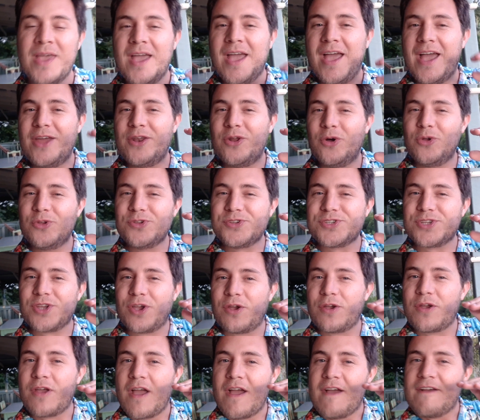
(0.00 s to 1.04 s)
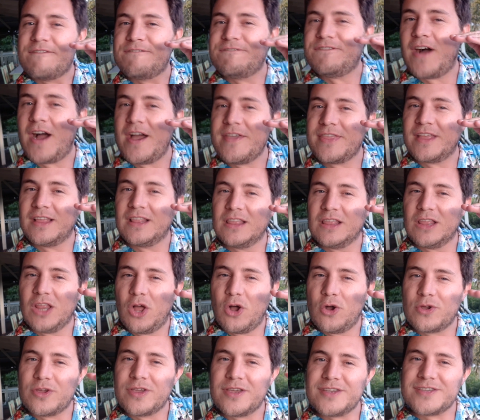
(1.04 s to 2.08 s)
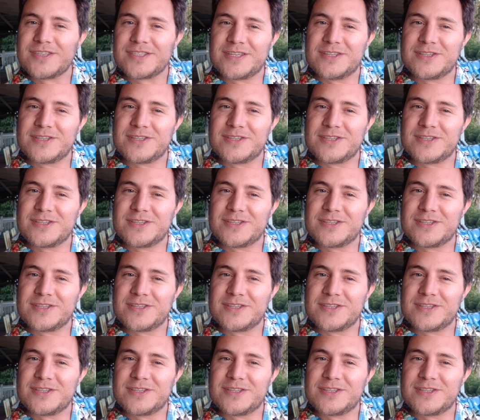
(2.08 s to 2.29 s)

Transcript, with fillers: and also find the longest